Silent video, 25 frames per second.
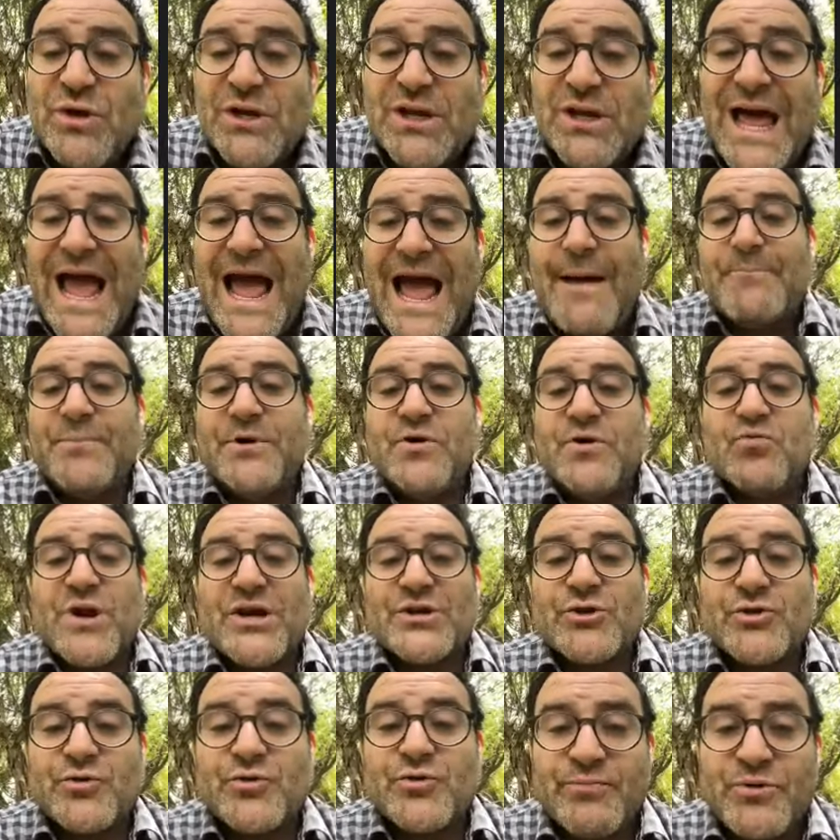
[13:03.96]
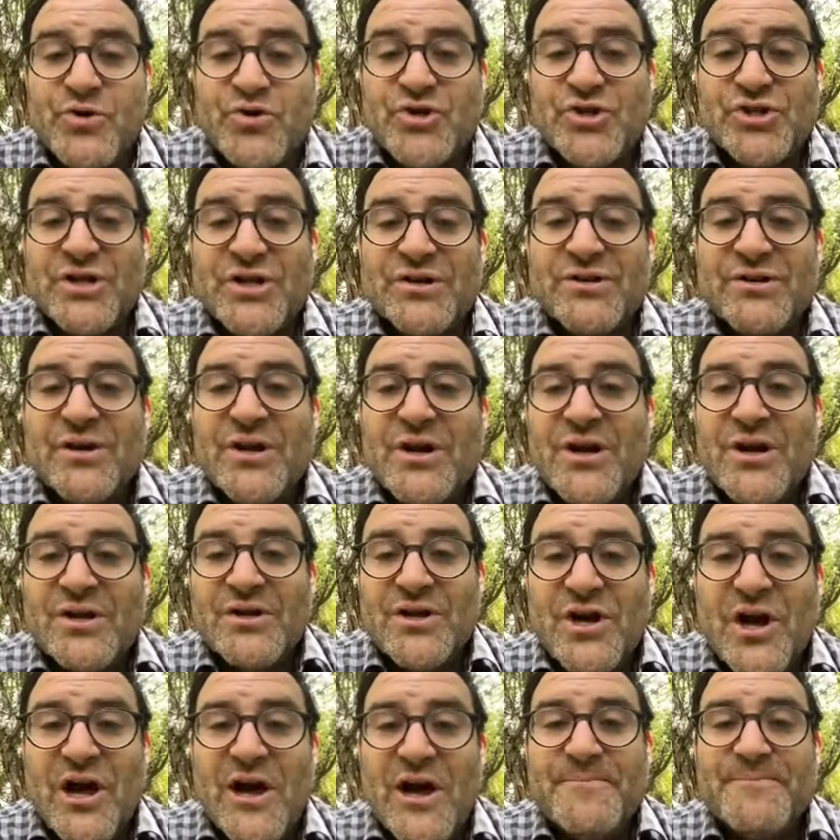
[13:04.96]
will happen. Retribution
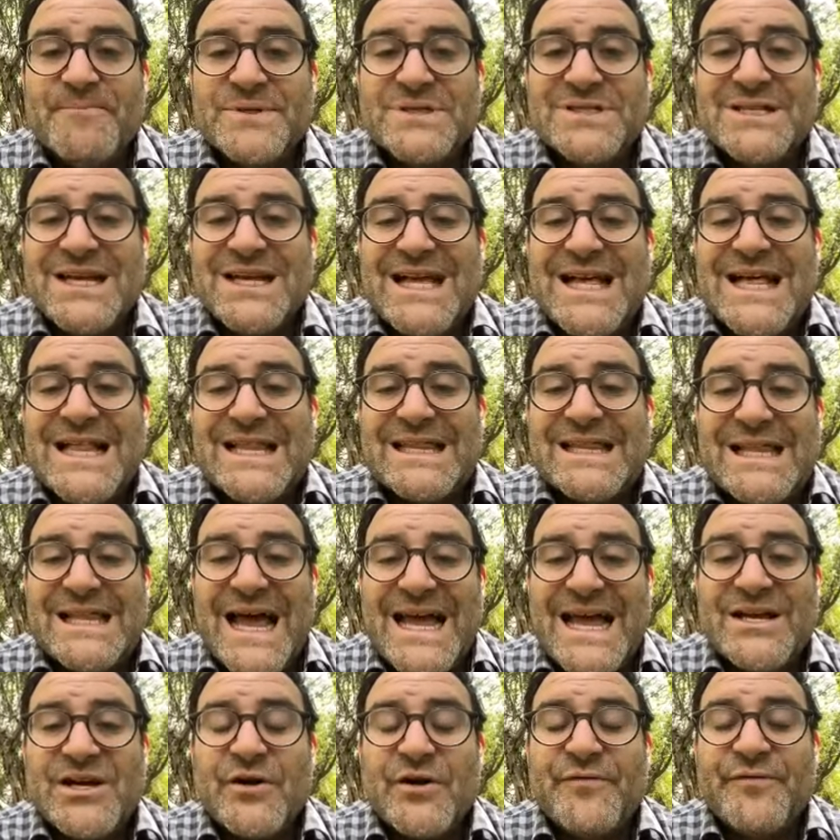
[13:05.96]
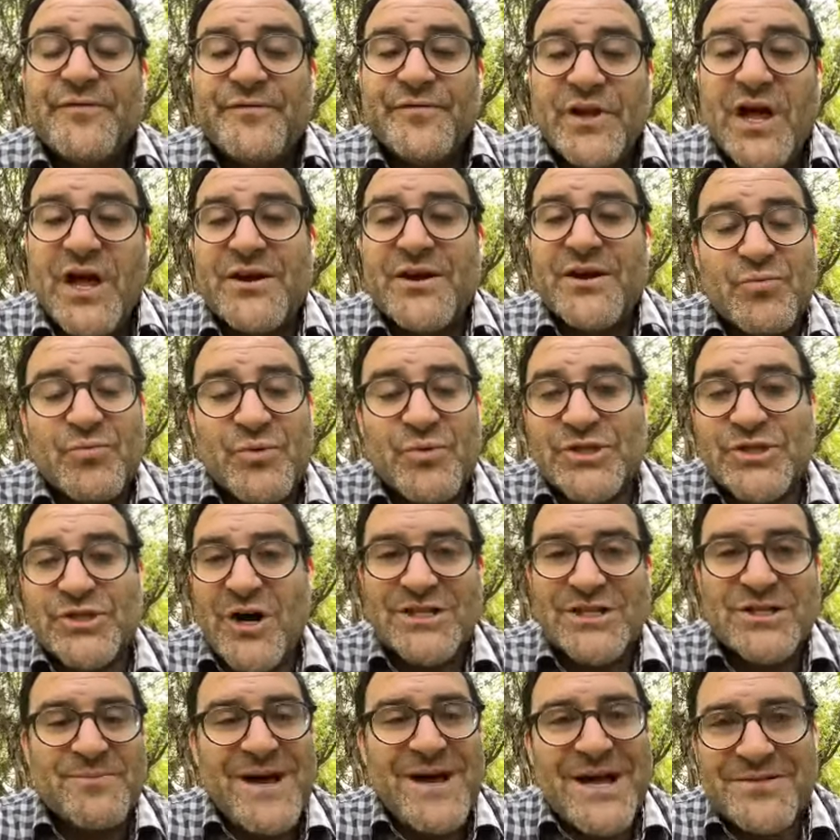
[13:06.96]
comes like a flood. And we
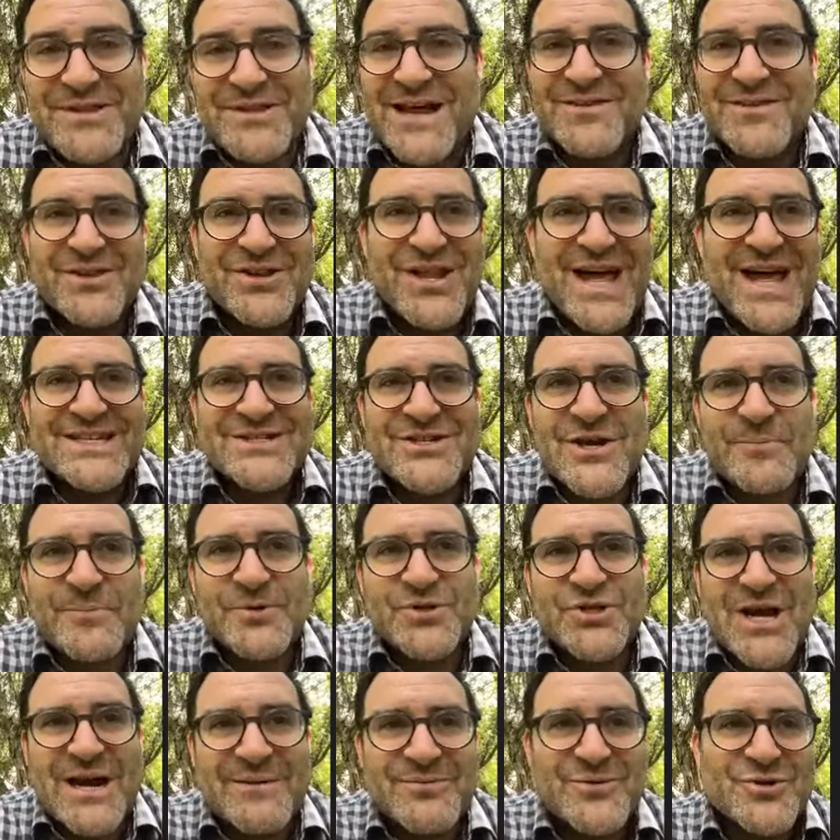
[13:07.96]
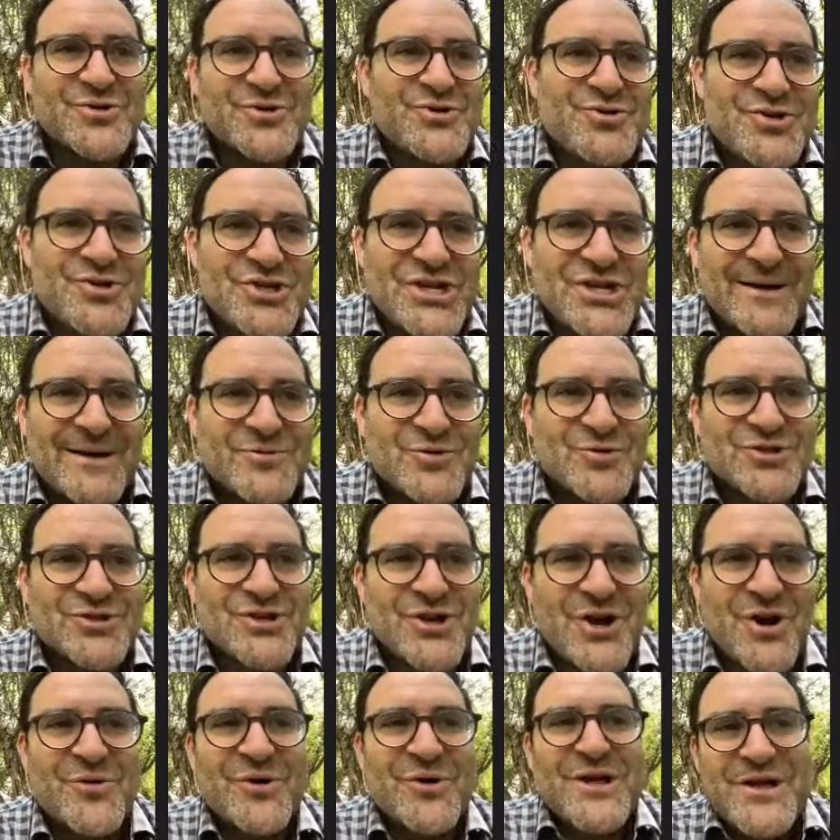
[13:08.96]
talked about that in the last couple of chapters, two chapters
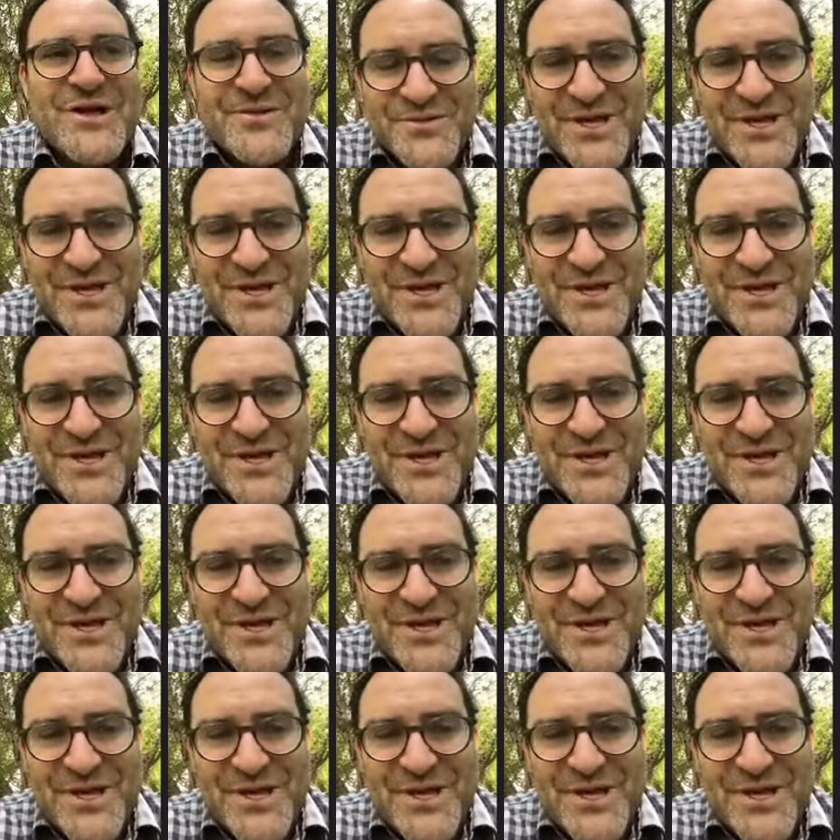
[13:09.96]
ago.